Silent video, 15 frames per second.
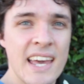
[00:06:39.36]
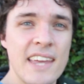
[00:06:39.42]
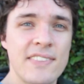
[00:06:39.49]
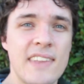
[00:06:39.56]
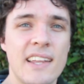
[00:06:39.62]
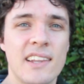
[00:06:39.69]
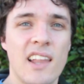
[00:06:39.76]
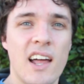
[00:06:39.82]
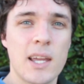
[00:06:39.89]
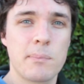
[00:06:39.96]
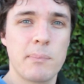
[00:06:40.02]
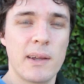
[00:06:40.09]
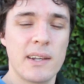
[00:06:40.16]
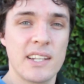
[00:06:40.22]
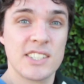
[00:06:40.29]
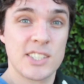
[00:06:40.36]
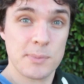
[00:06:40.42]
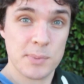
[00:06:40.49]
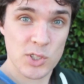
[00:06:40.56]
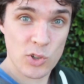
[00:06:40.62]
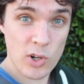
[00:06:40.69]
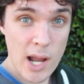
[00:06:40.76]
Hit that like button and
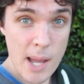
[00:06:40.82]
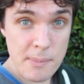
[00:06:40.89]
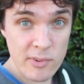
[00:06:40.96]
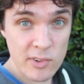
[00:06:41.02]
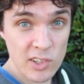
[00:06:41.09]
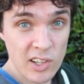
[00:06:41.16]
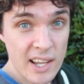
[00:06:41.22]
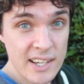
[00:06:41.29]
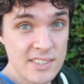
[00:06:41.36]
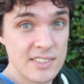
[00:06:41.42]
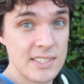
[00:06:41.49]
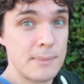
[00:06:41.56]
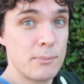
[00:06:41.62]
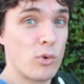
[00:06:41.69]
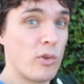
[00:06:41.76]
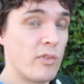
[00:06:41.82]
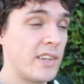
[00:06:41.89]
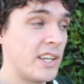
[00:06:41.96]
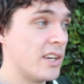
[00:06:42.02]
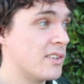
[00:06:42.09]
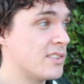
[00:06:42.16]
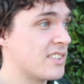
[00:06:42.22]
subscribe if you'd like to see more
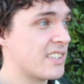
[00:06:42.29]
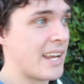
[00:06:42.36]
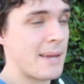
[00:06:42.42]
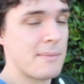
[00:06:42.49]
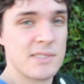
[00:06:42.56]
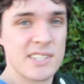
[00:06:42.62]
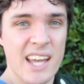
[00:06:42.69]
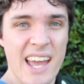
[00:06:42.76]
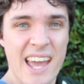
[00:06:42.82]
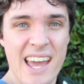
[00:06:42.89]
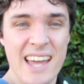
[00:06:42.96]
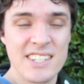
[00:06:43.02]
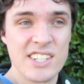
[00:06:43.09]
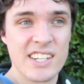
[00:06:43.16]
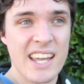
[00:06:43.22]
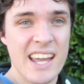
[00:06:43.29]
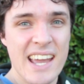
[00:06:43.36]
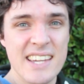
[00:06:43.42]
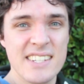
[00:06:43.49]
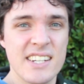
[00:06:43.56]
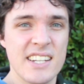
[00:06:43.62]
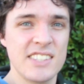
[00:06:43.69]
videos that aim to
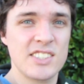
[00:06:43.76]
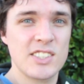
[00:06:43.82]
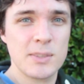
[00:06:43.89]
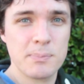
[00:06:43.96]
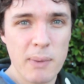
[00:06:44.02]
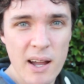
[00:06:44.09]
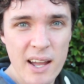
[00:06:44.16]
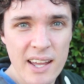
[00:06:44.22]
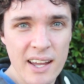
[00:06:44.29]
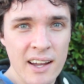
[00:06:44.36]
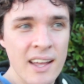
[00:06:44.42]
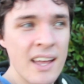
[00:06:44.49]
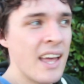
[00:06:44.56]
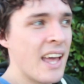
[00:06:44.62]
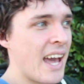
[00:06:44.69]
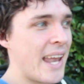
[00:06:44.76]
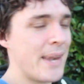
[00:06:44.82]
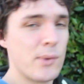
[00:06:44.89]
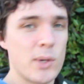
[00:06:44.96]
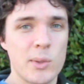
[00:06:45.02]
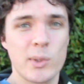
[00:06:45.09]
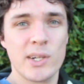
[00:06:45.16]
educate and inspire
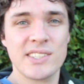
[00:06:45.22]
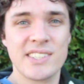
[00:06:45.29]
anyone who